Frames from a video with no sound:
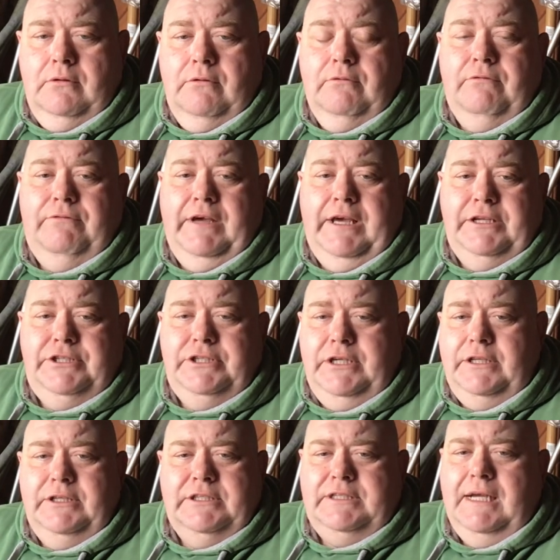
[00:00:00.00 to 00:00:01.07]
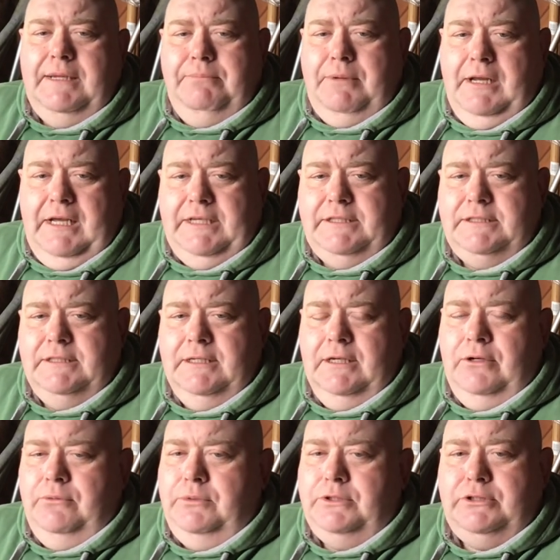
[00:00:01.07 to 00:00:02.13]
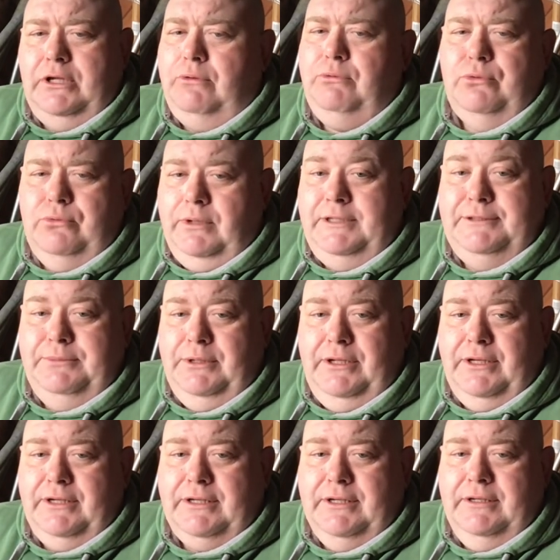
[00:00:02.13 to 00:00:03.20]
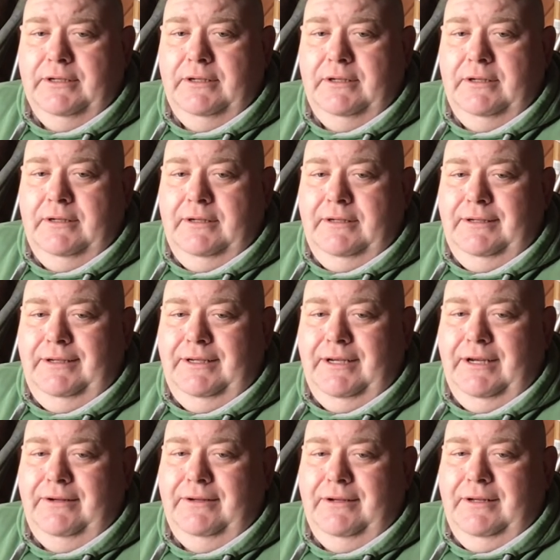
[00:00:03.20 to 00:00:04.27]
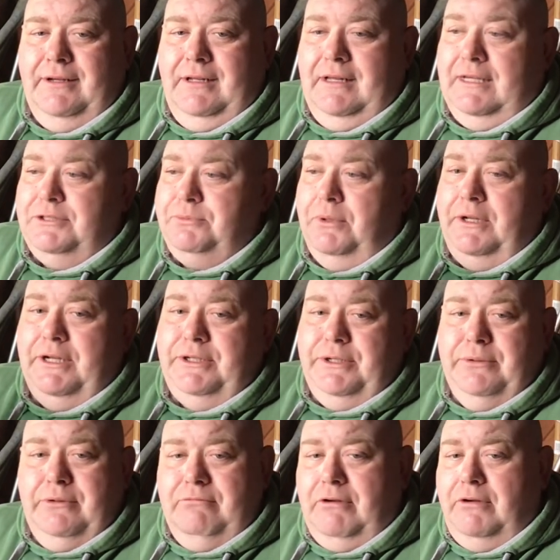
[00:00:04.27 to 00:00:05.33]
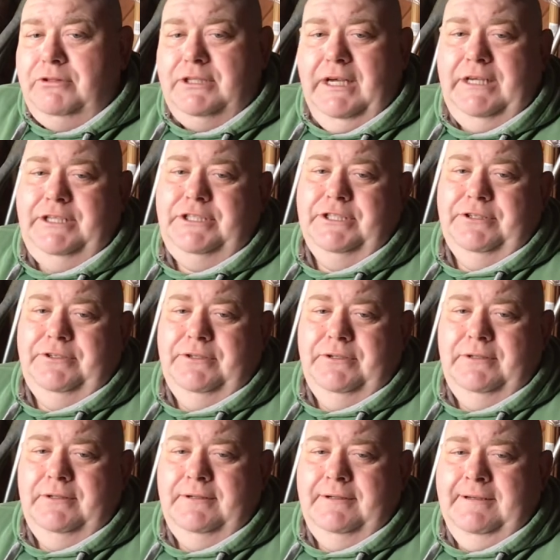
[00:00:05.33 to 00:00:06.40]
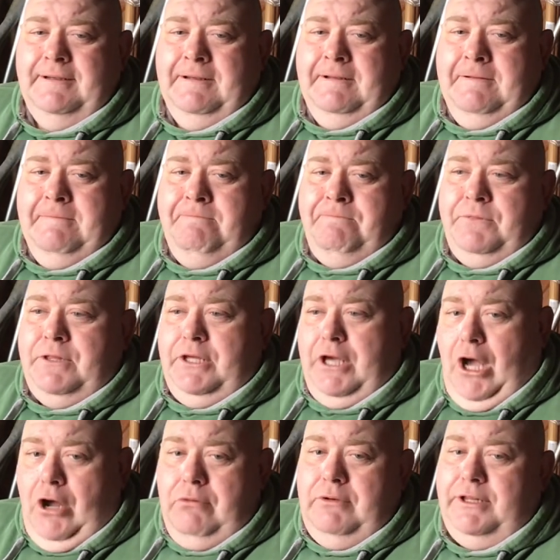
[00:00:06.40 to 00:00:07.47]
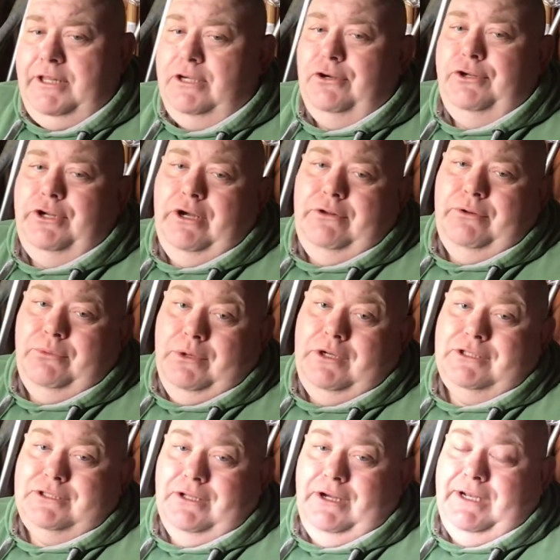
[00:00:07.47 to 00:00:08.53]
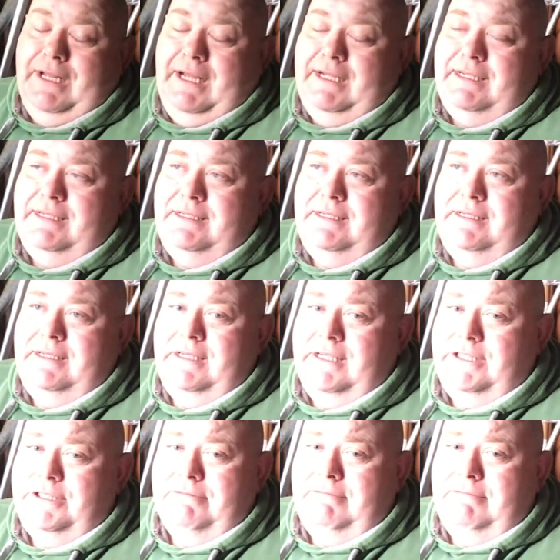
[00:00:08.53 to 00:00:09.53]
veg in the same place, which don't always work. That's why they do a rotation. Only thing I know that works like that is a